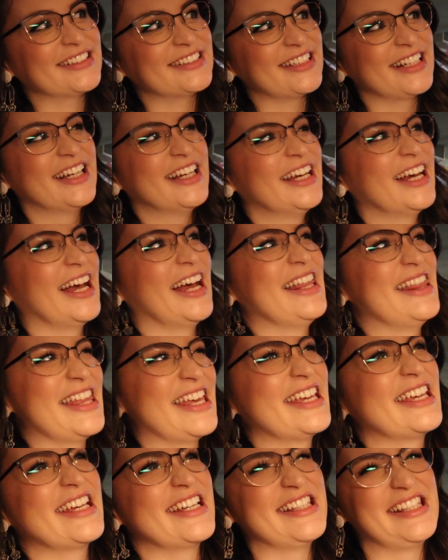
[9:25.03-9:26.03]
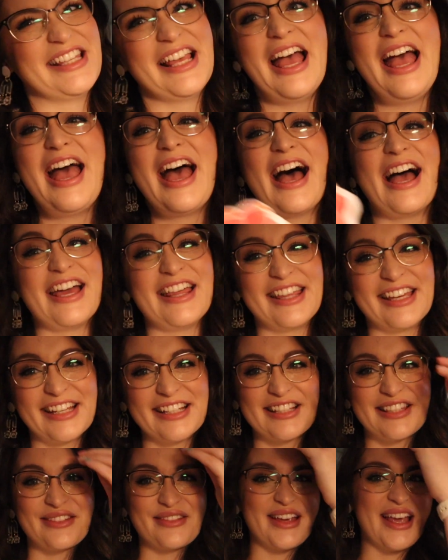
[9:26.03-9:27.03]
I think
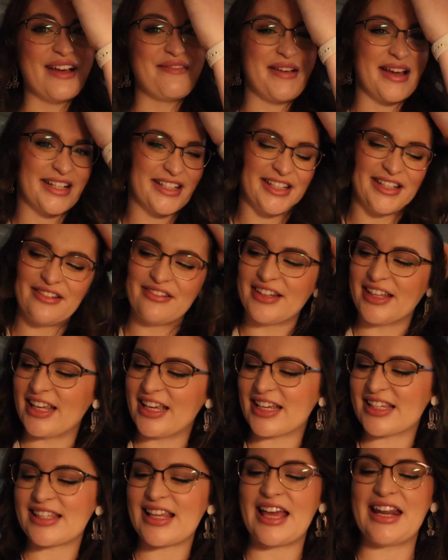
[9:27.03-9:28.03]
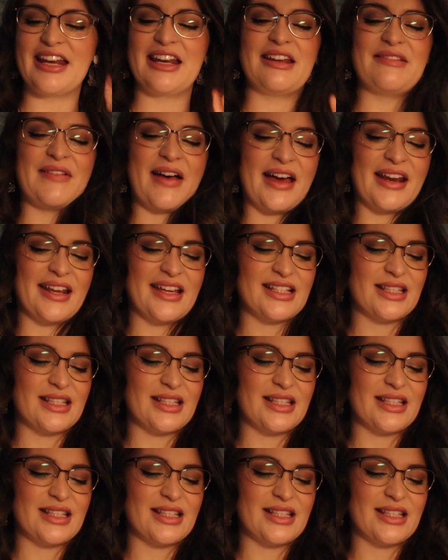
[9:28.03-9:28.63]
it's sweet. I'm actually really excited about it.